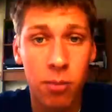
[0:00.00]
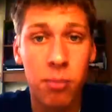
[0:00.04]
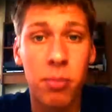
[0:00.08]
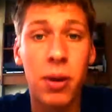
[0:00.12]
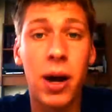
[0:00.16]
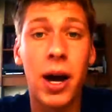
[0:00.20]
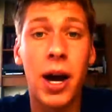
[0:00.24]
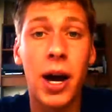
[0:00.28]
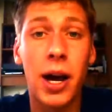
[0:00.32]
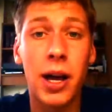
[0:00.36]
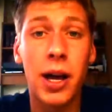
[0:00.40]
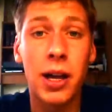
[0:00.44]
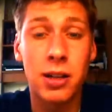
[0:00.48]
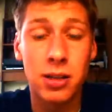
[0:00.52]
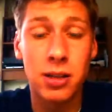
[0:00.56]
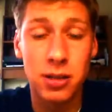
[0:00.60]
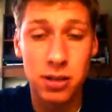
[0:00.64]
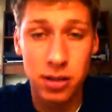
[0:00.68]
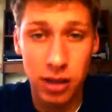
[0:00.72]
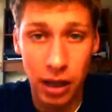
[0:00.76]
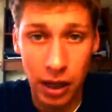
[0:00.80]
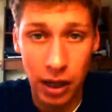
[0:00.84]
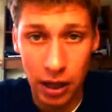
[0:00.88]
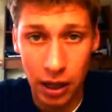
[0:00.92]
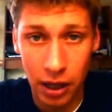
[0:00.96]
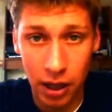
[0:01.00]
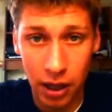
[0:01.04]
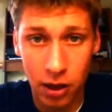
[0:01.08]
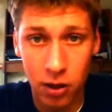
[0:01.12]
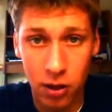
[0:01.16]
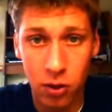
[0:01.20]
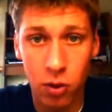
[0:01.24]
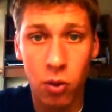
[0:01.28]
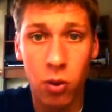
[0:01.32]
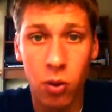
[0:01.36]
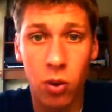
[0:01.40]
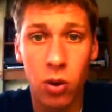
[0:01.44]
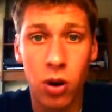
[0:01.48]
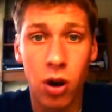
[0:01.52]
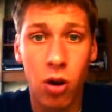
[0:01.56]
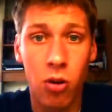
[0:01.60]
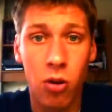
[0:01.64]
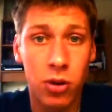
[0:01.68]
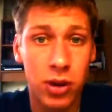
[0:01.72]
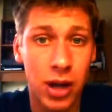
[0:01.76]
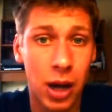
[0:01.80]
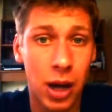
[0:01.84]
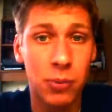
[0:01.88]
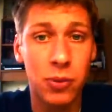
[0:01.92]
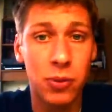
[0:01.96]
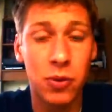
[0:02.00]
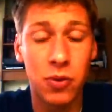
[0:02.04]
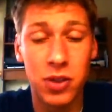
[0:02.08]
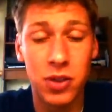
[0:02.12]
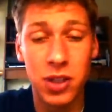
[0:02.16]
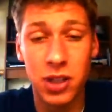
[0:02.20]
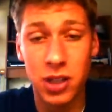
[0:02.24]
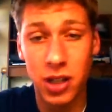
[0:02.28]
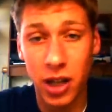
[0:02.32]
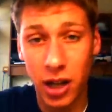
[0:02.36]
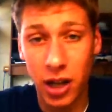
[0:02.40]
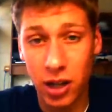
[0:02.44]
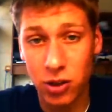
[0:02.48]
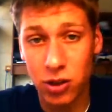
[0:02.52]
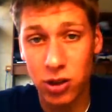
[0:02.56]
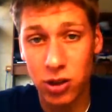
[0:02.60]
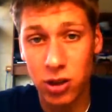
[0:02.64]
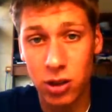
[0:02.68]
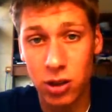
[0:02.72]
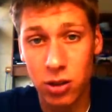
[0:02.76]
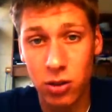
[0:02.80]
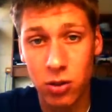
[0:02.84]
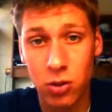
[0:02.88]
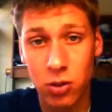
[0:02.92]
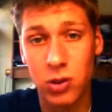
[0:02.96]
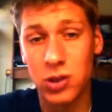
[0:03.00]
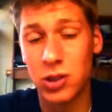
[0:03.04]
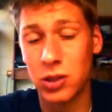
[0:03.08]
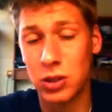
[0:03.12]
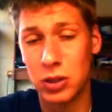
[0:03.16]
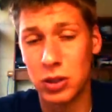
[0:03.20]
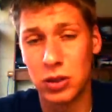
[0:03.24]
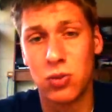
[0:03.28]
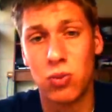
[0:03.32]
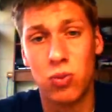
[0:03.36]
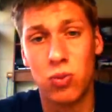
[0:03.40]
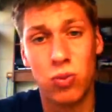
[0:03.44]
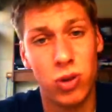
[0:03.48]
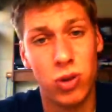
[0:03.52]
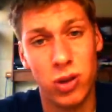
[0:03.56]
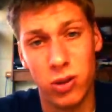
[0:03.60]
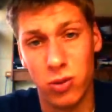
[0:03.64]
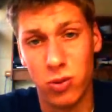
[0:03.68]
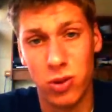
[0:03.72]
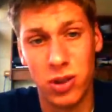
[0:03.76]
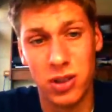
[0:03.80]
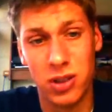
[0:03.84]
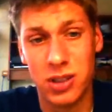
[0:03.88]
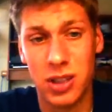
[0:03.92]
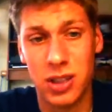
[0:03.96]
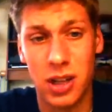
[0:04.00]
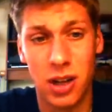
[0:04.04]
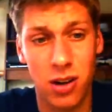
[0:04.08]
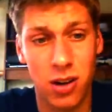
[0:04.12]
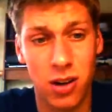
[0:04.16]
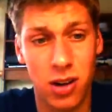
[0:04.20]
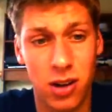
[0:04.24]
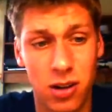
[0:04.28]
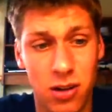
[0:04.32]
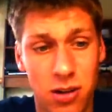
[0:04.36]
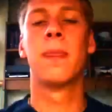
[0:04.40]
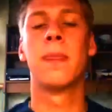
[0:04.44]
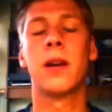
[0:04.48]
by singing or other types of seduction, which is just really, really scary.